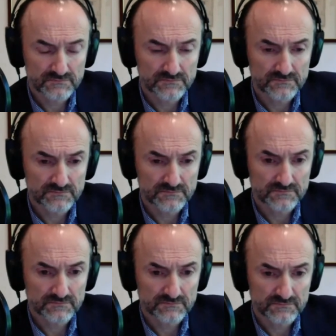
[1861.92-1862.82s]

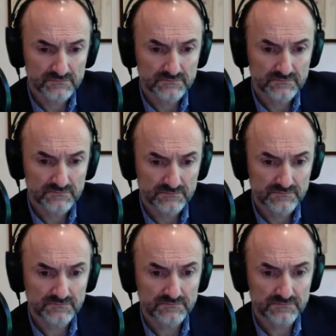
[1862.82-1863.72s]

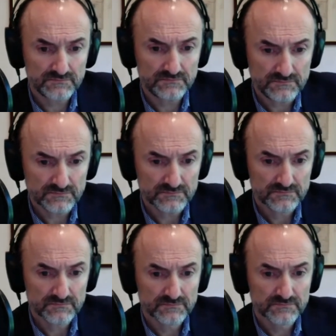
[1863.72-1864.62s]

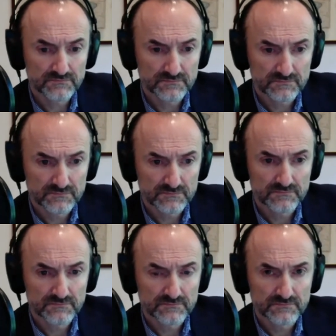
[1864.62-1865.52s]

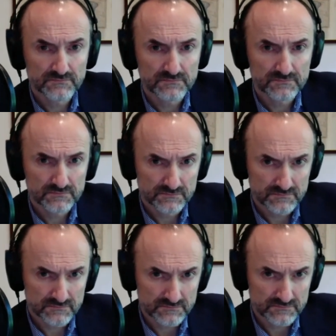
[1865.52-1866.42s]

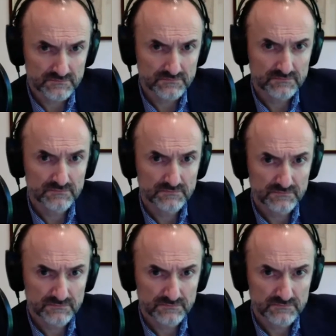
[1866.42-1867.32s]

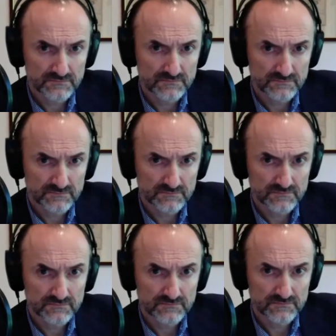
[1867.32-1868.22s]

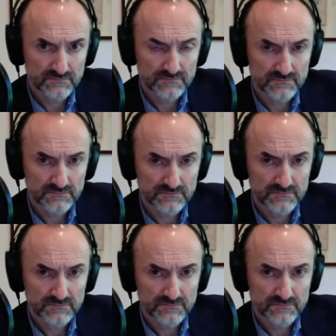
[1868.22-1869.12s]

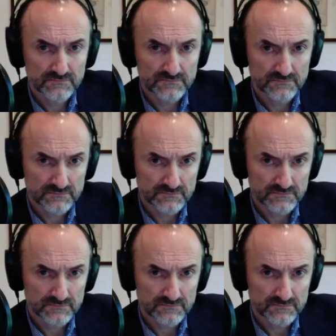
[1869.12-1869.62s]
The person shown says nothing.